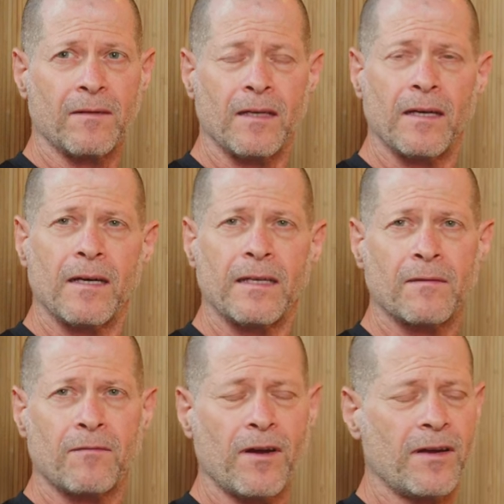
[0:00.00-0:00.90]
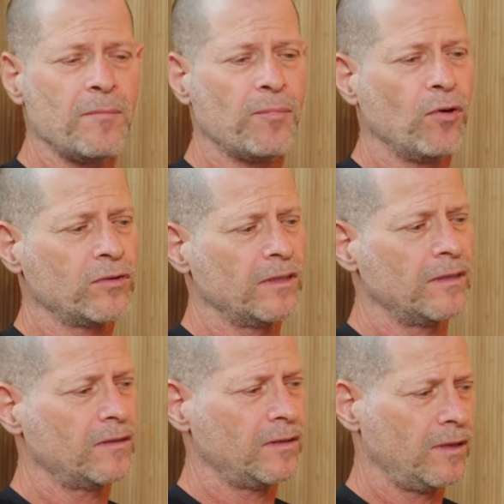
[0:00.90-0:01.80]
a it's a very
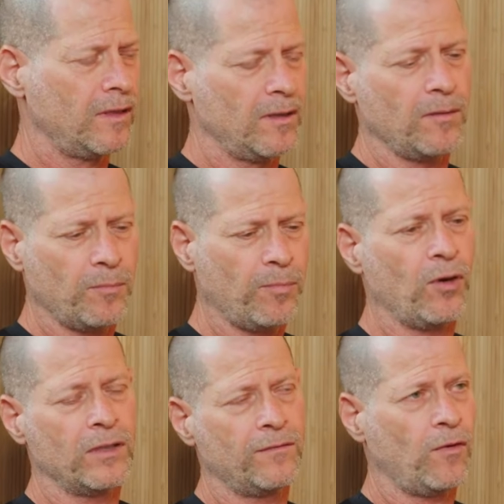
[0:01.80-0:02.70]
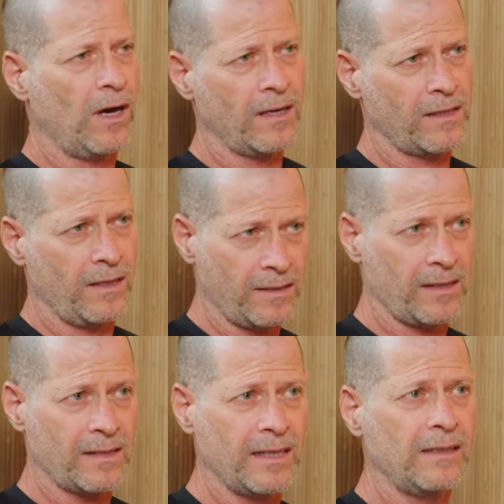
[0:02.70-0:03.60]
important uh, point for us as
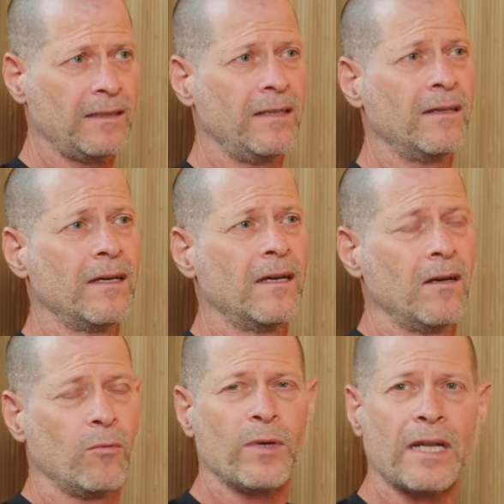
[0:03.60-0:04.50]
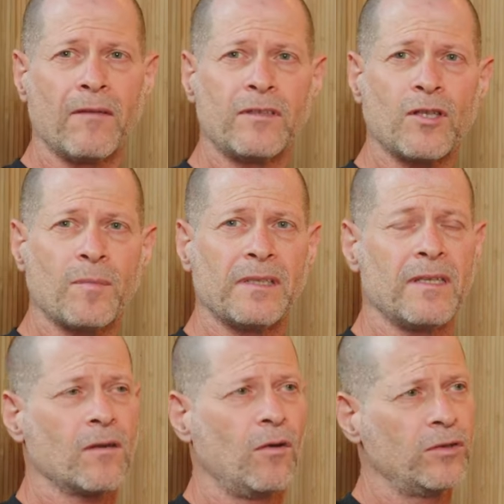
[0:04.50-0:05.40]
CineD we love the
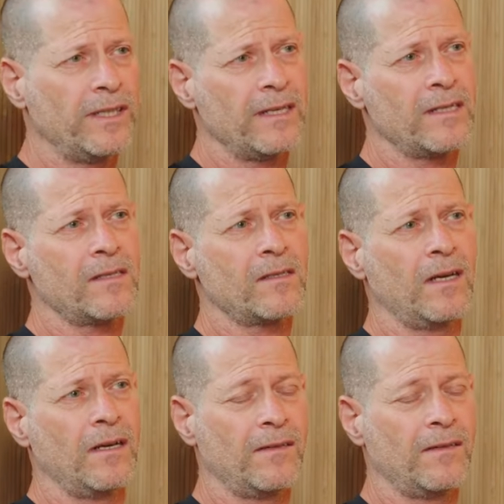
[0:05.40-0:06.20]
Japanese audience.